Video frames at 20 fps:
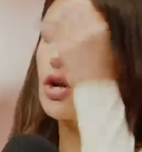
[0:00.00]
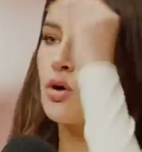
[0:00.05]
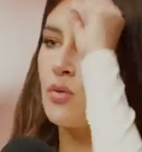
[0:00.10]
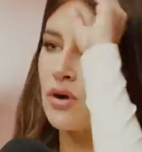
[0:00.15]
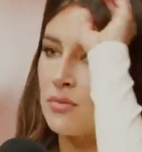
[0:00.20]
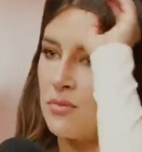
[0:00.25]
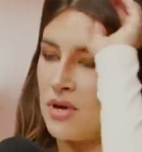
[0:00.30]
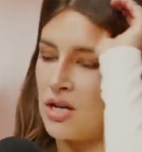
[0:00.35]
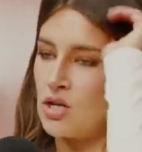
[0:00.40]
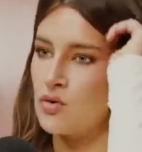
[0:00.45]
You know
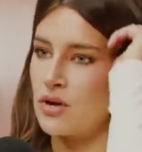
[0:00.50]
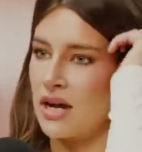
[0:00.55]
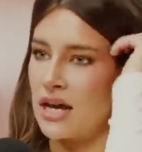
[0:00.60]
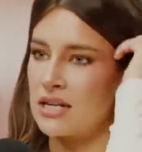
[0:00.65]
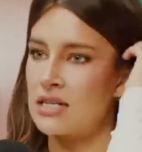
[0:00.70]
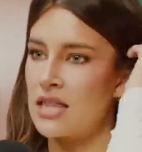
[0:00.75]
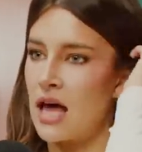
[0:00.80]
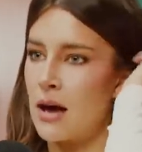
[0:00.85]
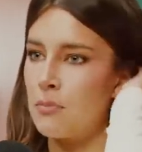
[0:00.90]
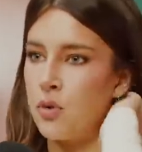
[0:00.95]
what I mean? You
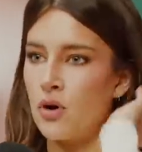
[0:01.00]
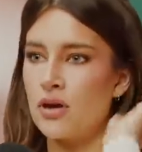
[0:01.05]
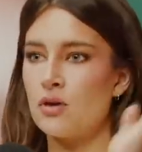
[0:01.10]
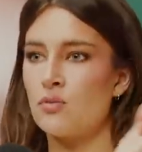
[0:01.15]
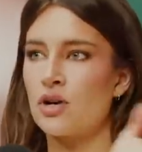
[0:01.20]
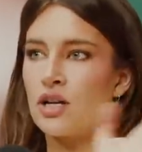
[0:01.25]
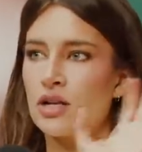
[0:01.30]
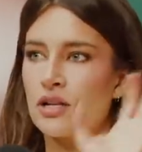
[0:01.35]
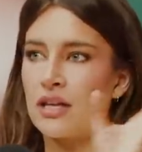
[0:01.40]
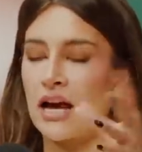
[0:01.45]
get to that
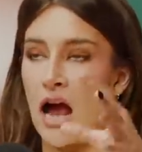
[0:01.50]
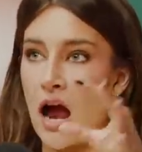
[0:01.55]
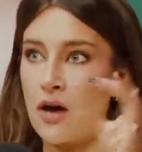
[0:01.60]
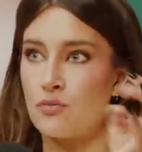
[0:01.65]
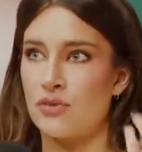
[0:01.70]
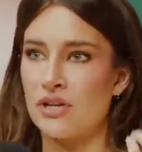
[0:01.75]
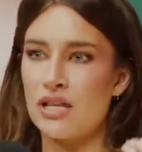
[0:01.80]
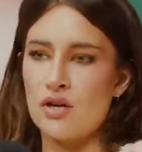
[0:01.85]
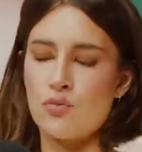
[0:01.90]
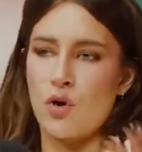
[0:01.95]
point where you're like, I
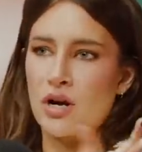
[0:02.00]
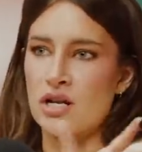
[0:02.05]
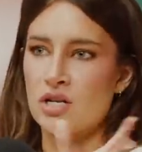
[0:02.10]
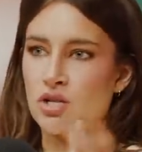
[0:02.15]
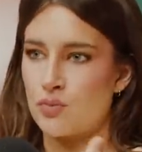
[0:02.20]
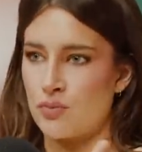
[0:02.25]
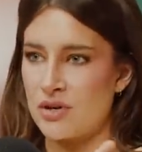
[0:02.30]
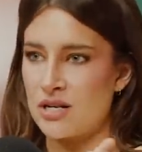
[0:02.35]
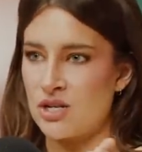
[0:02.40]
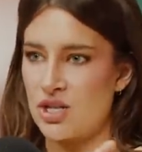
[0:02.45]
really
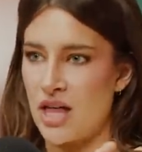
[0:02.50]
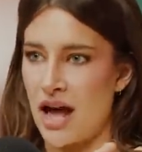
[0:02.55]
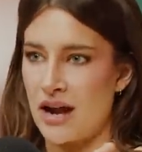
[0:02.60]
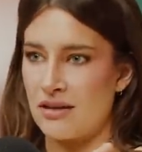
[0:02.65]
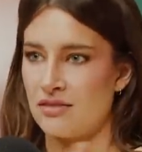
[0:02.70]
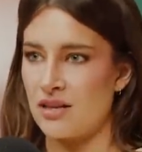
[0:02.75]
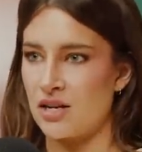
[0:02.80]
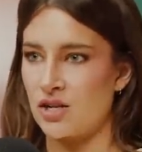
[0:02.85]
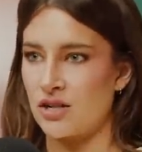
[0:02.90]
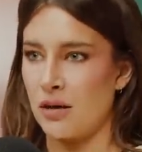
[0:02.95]
wanted to reach
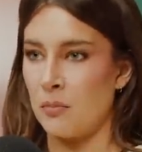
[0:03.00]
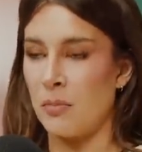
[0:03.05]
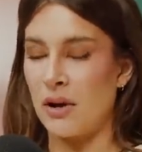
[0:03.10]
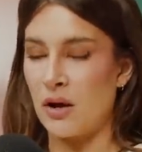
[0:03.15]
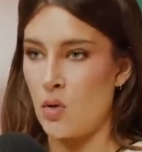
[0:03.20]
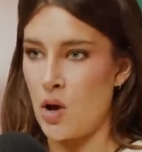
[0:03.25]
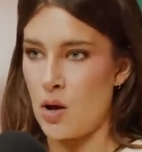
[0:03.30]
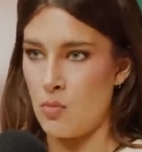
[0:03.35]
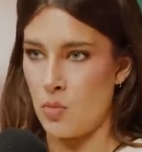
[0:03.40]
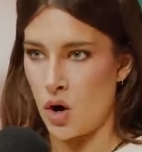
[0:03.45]
that, and then you're like, but
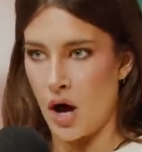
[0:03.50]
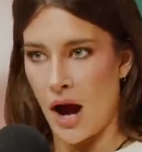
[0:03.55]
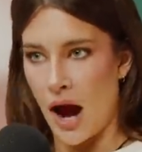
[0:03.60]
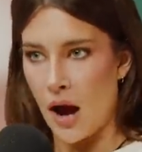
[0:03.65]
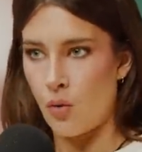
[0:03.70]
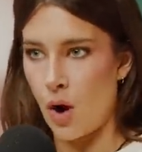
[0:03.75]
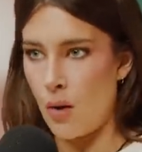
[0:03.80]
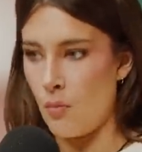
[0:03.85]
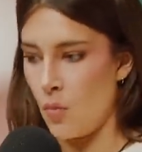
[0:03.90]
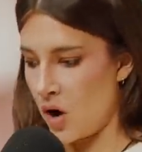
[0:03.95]
I want more.
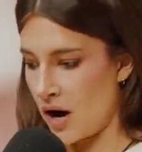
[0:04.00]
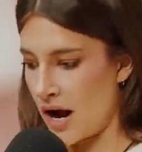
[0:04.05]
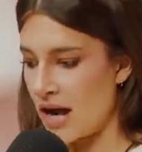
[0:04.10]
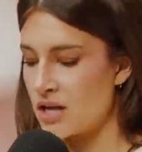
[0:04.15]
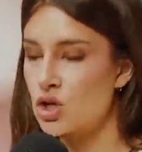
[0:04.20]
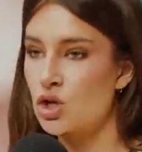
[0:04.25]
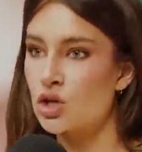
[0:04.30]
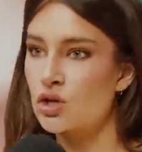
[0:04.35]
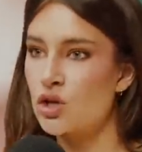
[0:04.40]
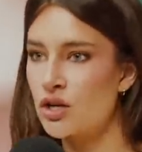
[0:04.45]
I want more,
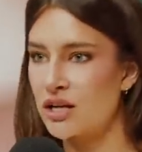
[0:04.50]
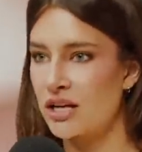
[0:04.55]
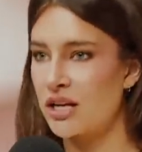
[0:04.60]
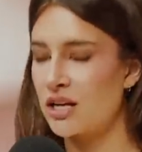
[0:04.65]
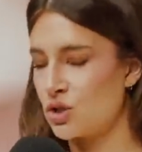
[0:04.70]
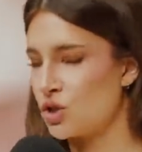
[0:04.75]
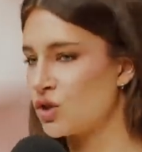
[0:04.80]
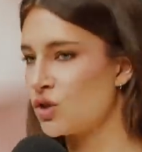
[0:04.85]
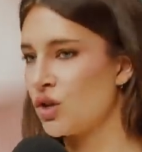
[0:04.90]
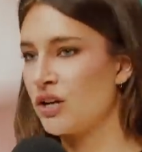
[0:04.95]
and you're
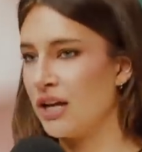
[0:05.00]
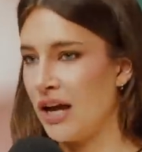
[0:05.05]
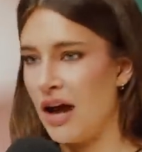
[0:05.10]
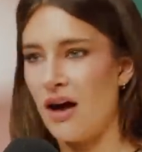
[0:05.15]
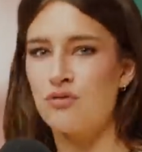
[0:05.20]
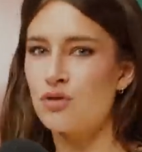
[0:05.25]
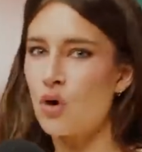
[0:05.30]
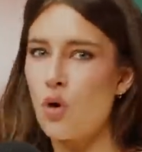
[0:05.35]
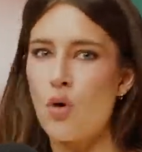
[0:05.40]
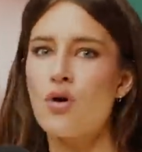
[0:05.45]
looking and you're looking.
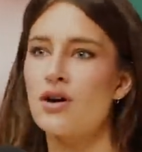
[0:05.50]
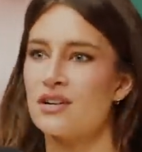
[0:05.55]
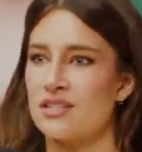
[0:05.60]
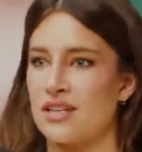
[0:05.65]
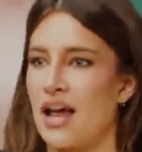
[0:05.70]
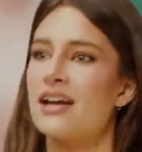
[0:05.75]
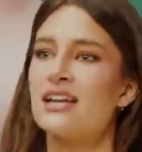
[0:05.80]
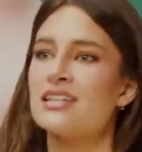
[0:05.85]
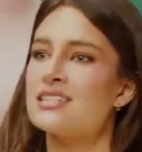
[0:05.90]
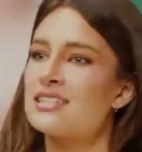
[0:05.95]
Of
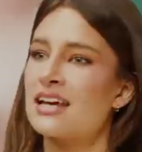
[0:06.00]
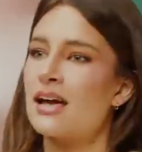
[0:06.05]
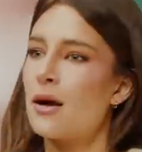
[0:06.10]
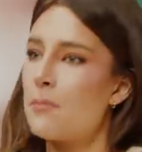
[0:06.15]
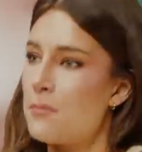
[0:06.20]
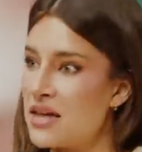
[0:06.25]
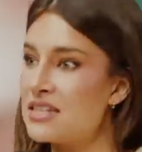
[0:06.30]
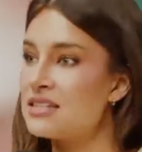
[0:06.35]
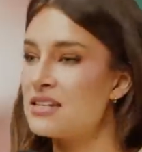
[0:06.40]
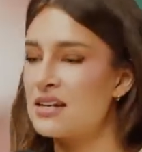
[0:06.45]
course, and it's like yeah.
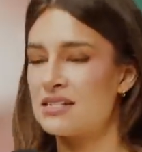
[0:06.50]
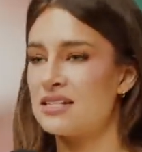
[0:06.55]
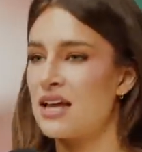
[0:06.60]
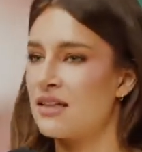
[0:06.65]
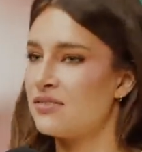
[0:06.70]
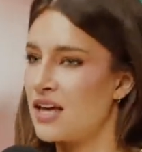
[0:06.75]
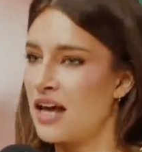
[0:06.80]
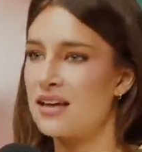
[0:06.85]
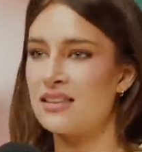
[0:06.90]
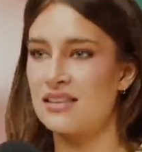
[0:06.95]
a business
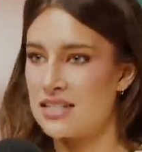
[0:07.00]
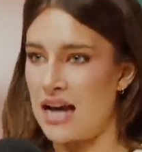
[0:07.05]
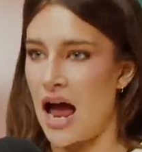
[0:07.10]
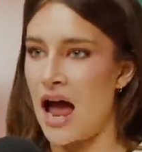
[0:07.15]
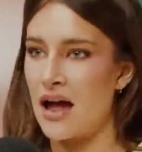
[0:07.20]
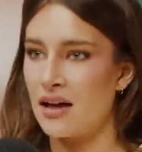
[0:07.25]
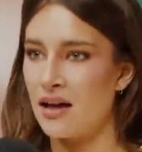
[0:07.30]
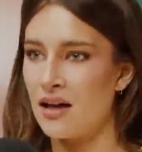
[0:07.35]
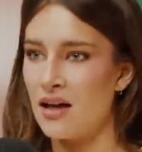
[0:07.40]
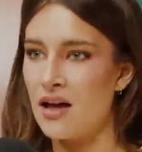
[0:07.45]
at the end of the
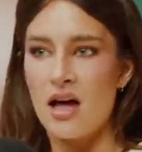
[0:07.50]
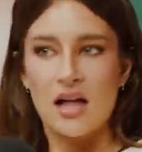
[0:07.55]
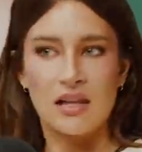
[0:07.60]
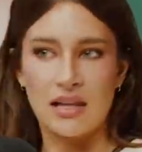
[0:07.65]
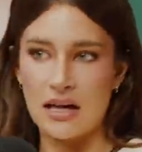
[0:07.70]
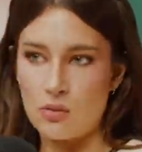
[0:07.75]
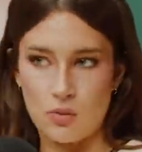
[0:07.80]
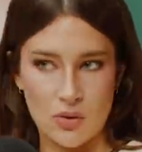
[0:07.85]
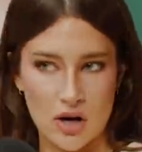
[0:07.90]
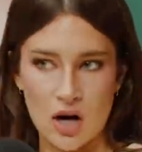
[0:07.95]
day. Mm -hmm. Yeah,
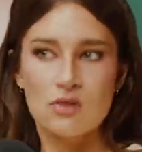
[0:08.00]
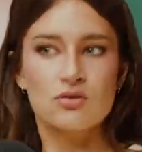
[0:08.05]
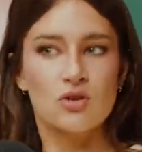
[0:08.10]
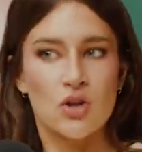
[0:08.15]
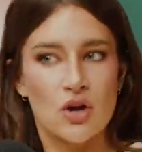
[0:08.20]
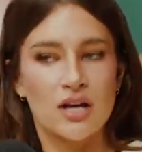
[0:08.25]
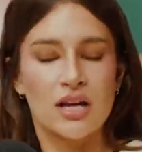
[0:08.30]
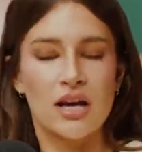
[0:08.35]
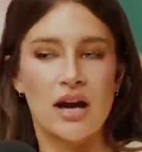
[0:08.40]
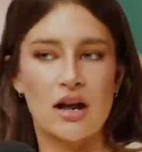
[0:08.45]
like we are
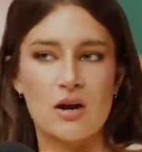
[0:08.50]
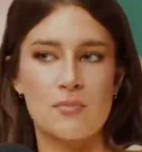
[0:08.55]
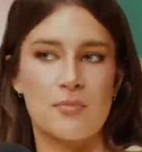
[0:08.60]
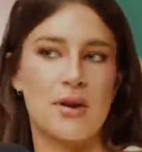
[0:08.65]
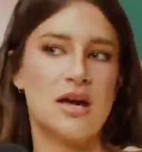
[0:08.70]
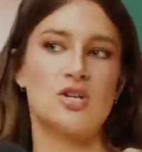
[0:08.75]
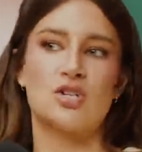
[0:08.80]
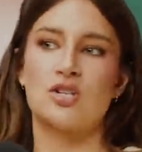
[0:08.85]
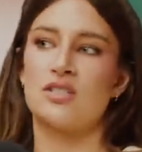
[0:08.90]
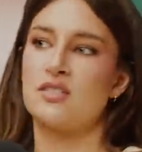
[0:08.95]
looking at at our
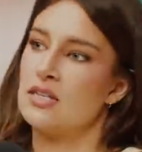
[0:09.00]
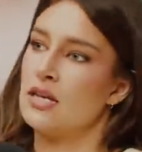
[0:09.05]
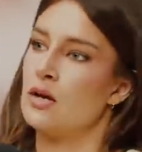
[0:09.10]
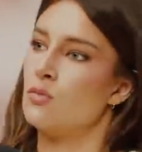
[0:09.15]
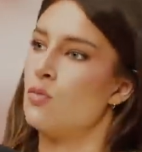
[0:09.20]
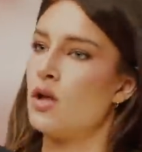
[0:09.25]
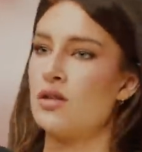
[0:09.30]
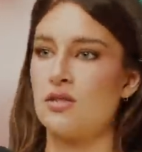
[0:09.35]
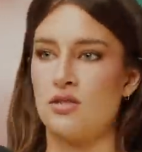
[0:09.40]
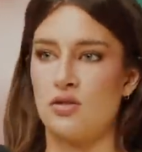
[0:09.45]
pages,
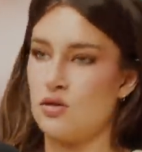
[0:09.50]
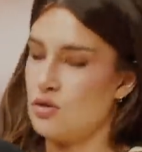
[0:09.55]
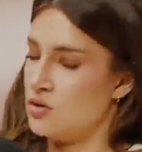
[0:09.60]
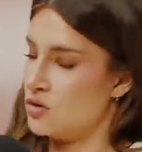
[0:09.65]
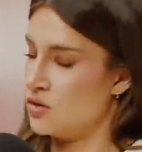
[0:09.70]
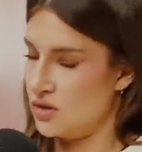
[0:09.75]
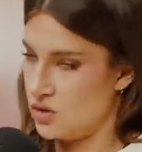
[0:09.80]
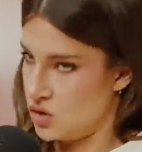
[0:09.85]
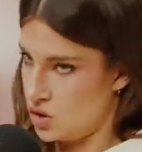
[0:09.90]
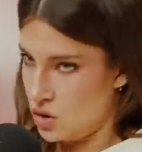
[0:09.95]
seeing what
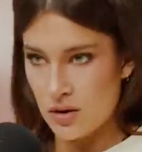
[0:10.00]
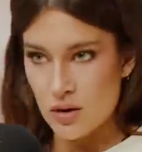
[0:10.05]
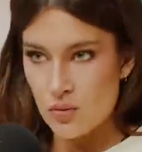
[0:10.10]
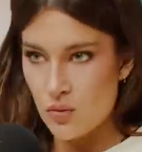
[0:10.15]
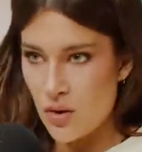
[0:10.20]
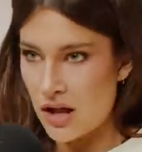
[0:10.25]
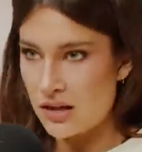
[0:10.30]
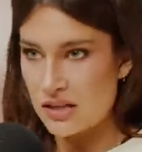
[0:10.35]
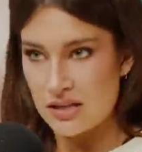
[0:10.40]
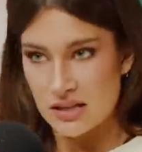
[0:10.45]
is
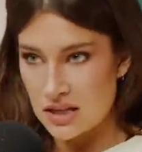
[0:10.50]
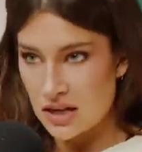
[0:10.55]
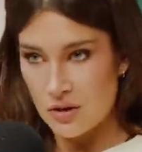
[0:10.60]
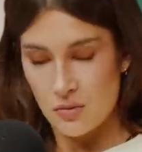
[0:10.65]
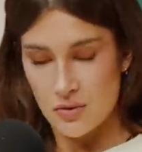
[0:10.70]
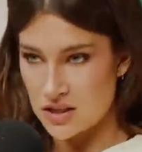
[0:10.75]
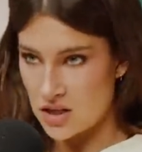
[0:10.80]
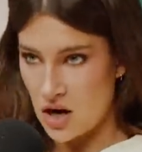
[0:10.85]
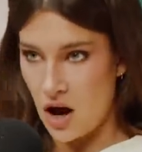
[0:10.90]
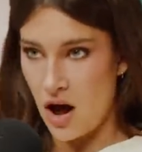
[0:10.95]
doing well and
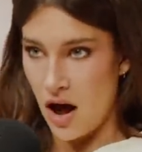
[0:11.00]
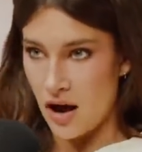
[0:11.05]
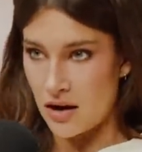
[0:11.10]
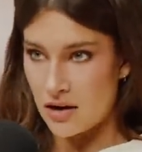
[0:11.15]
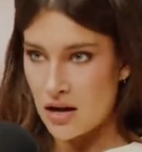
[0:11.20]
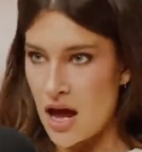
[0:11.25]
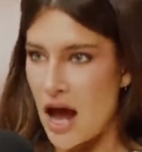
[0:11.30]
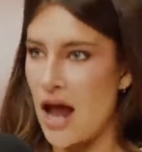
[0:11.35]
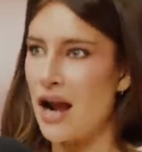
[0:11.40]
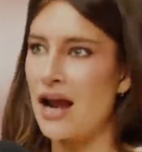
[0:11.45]
seeing right, what's right, not. Right,
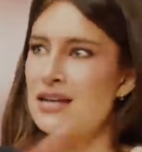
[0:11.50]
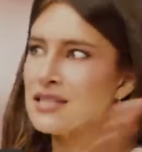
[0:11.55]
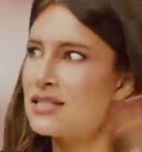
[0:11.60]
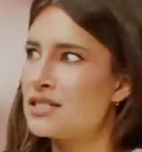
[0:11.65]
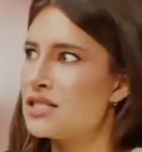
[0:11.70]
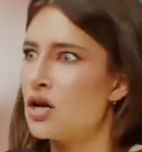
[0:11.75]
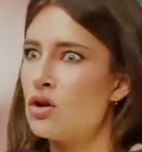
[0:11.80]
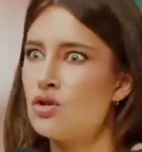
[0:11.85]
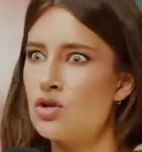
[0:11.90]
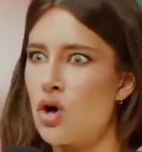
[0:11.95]
right, right. And I
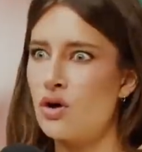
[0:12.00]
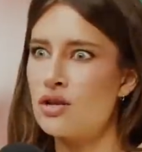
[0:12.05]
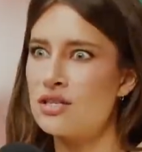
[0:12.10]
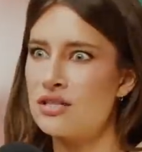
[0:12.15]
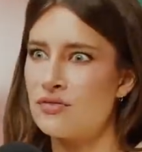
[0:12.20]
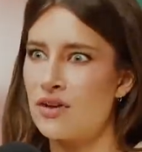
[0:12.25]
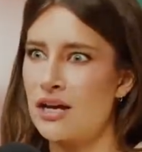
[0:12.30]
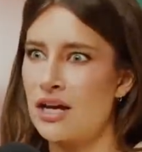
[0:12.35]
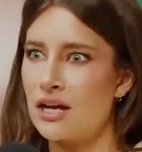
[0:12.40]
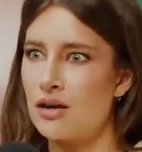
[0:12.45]
still
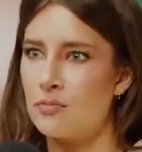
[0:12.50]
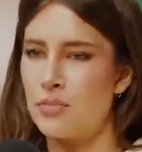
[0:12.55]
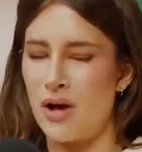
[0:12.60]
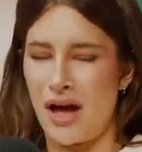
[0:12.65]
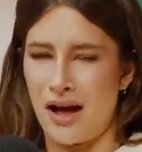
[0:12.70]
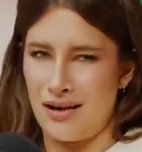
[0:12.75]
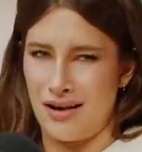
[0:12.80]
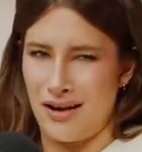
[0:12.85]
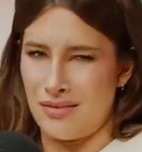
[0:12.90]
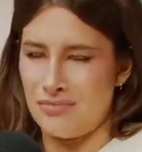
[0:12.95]
notice if I get a,
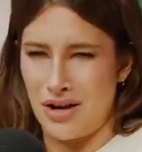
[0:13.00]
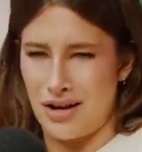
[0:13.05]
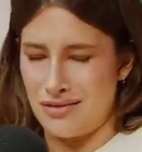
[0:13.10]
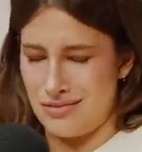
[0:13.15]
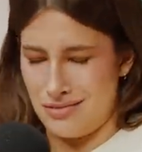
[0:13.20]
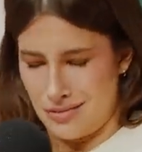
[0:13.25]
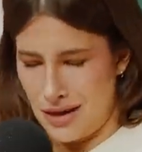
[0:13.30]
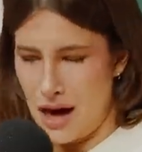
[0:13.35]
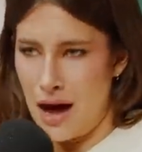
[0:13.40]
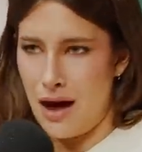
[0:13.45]
I I'm
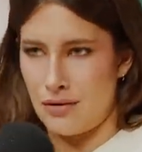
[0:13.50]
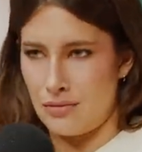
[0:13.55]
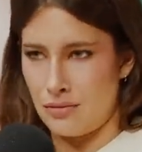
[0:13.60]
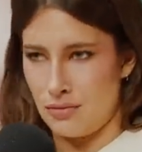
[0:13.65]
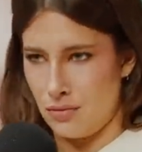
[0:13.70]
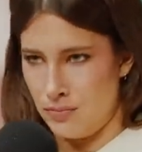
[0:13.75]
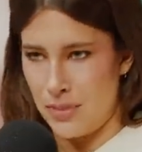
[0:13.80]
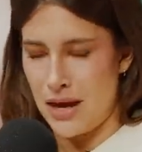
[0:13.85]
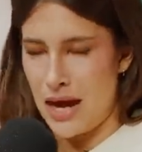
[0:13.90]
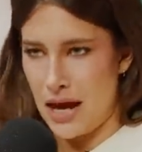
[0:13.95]
not that
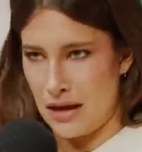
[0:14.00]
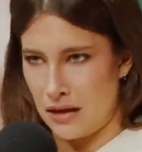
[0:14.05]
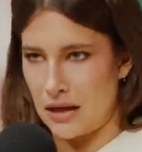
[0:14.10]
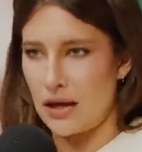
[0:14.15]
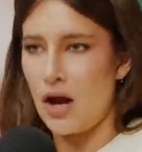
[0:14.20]
big.